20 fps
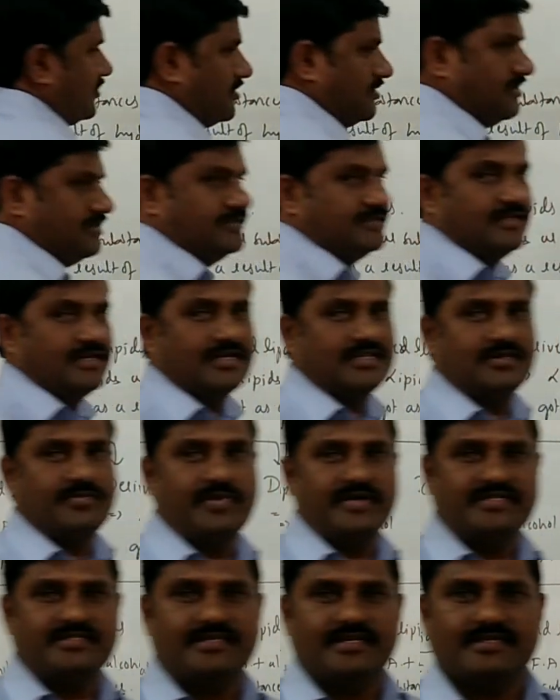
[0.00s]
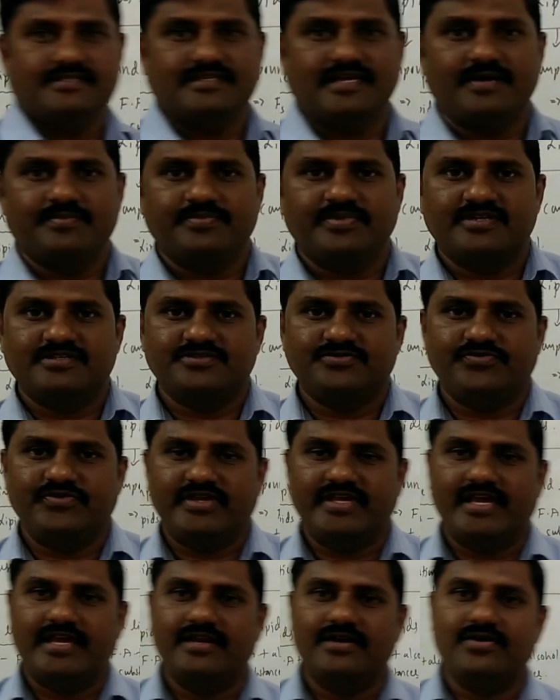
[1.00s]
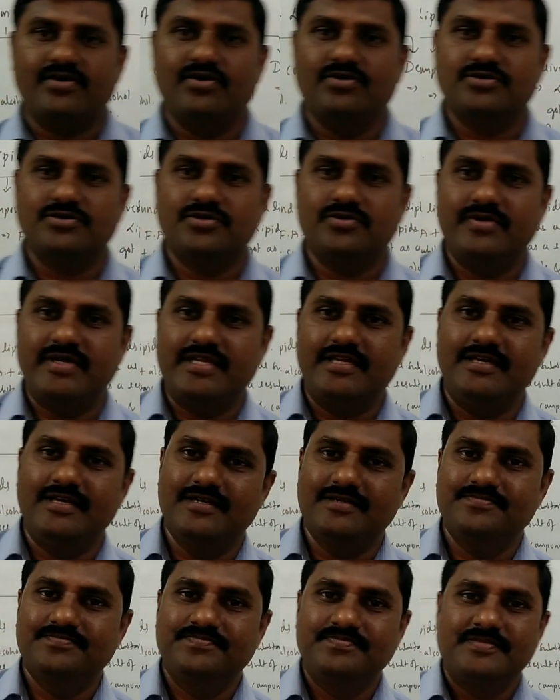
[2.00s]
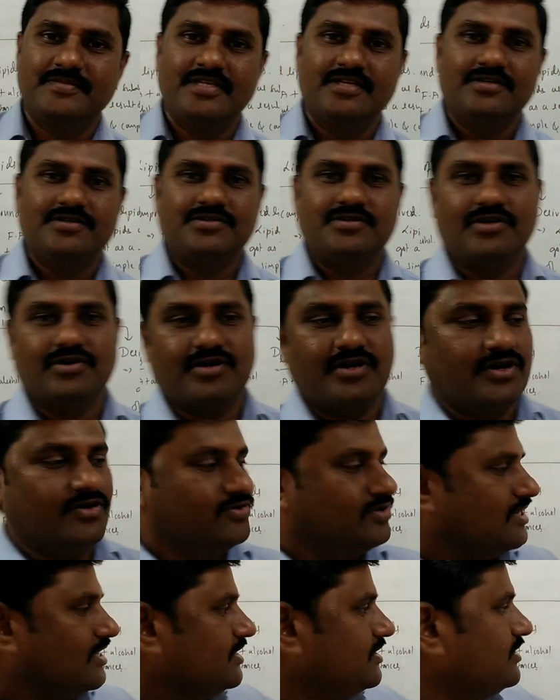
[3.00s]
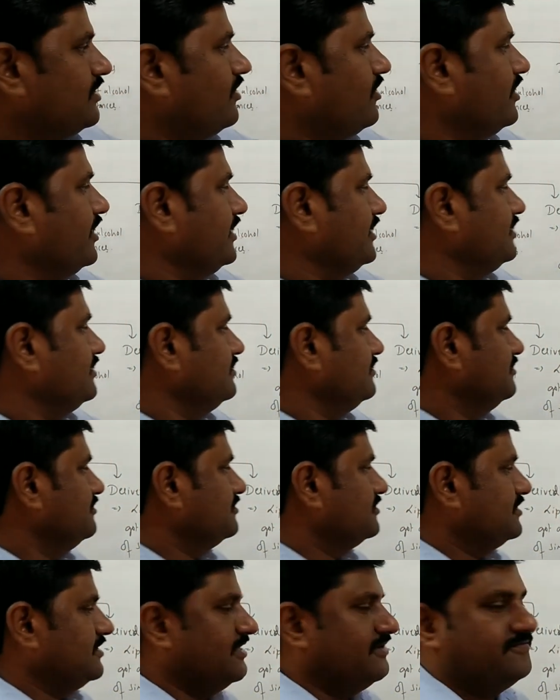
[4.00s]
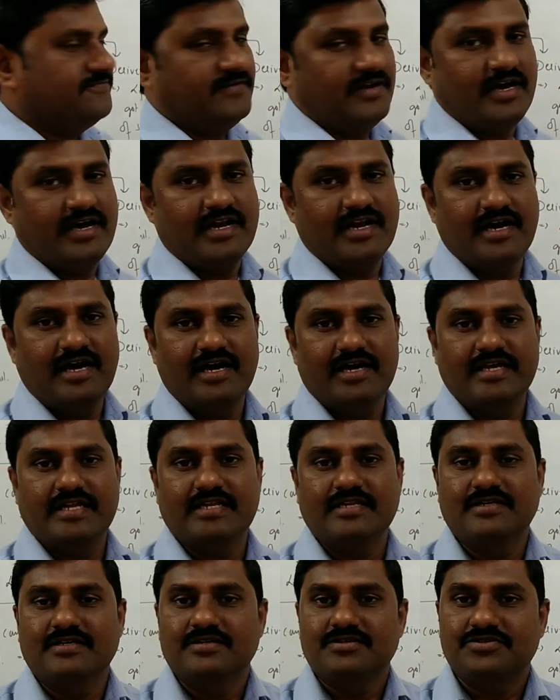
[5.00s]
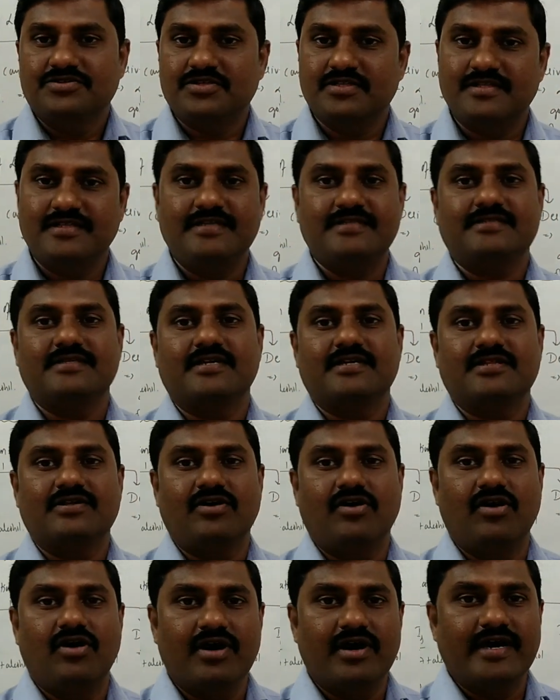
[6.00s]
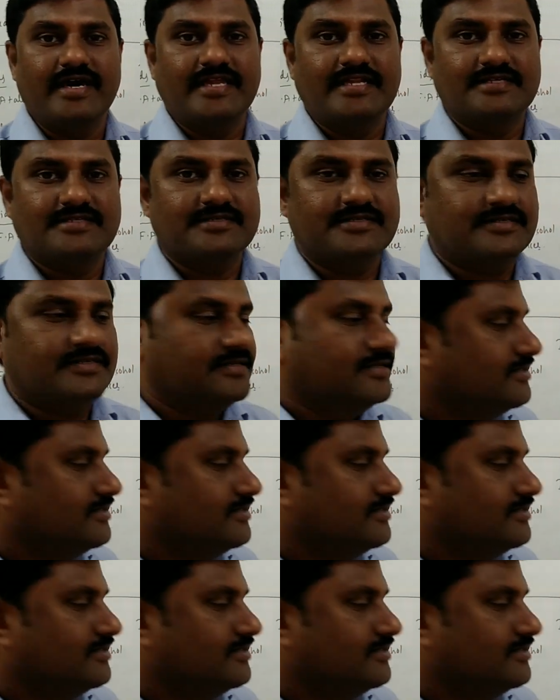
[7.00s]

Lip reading: So these are the best examples we can quote over here. So groundnut oil, sunflower oil. So these are the oils.